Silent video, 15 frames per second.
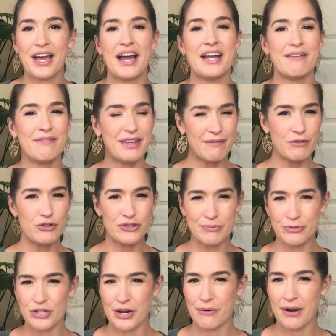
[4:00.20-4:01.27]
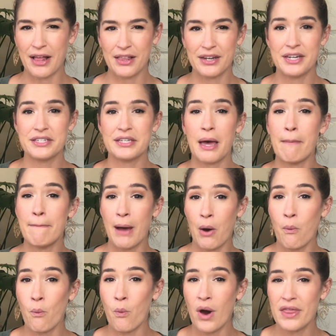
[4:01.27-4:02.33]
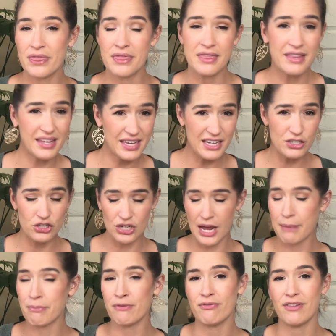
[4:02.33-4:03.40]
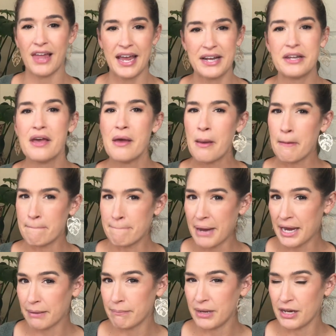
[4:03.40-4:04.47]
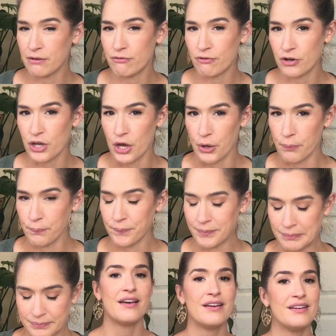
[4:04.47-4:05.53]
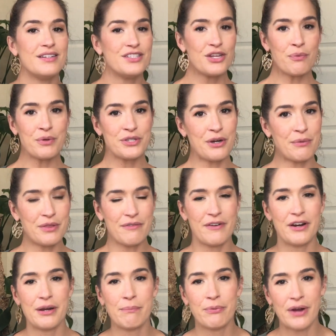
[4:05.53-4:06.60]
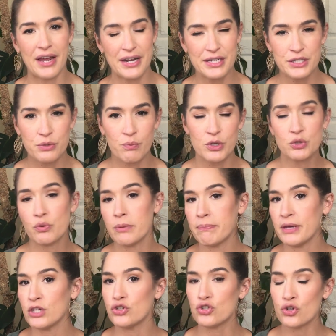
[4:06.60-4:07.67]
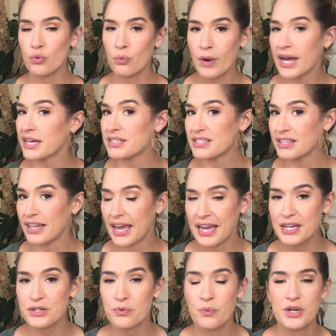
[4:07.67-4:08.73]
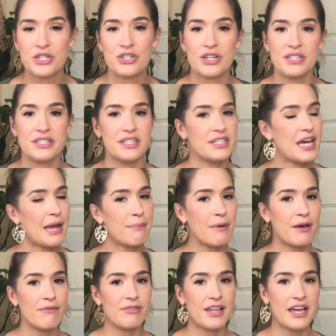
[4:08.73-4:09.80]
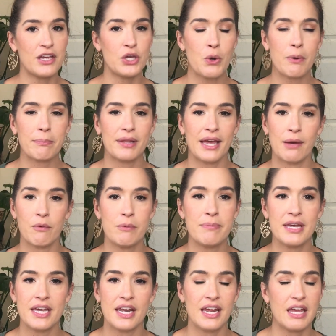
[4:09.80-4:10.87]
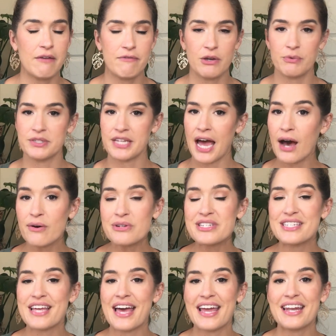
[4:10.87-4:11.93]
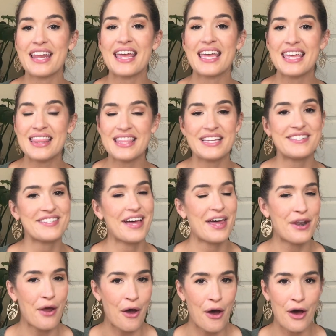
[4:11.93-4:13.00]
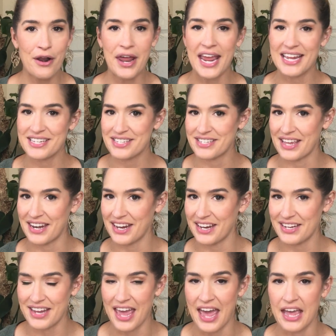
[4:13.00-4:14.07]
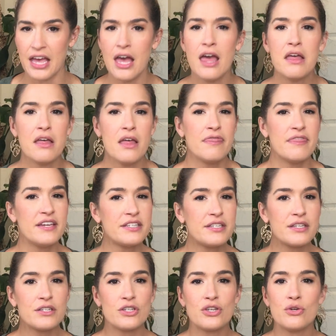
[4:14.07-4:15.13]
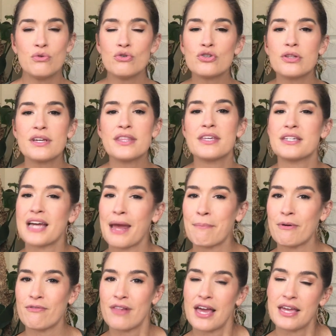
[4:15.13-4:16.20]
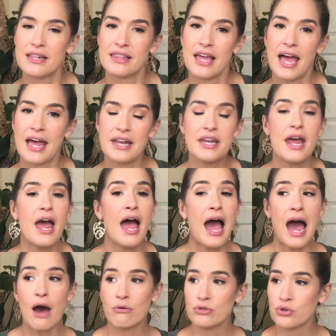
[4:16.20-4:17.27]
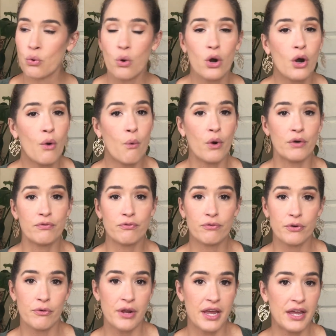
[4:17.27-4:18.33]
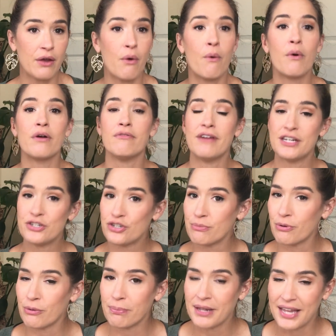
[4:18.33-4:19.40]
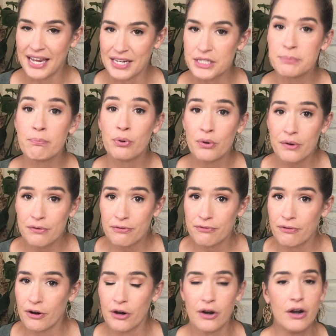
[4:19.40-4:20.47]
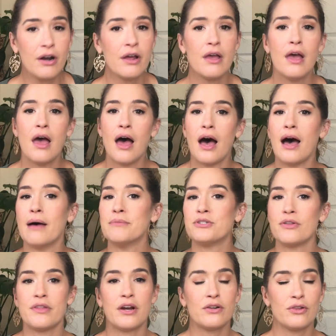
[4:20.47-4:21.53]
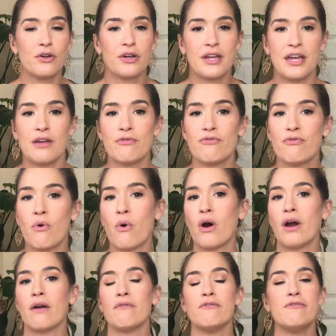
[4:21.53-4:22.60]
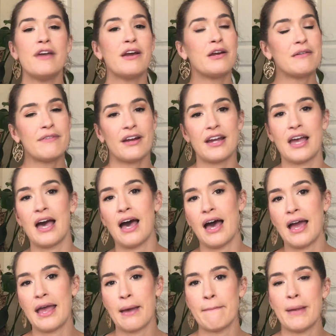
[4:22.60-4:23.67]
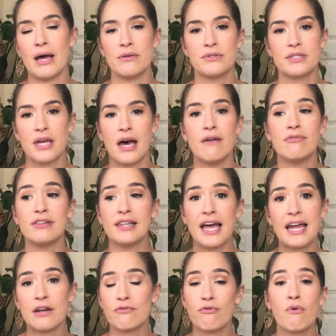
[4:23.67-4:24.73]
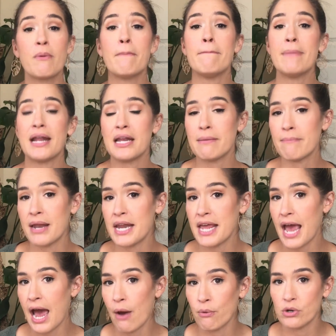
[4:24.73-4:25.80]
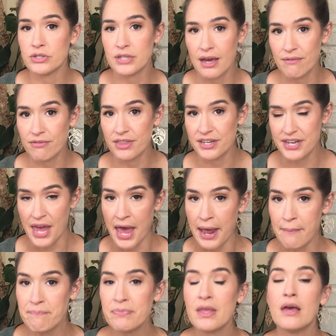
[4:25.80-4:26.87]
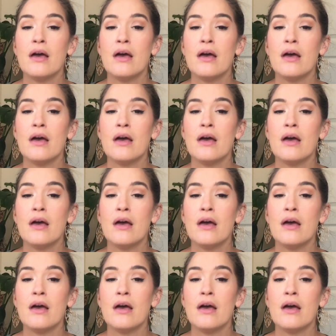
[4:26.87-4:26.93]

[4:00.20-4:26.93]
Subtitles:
to kind of give you some generalities about what each type of light might mean for you. So we'll start with the very brightest, which would be direct light, which is the type of light your plant would be getting if it was outside in the sun on a sunny day. This is usually the type of light that outdoor or fruiting or vegetable plants prefer. So they're looking for very, very high amounts of light for many, many hours of the day.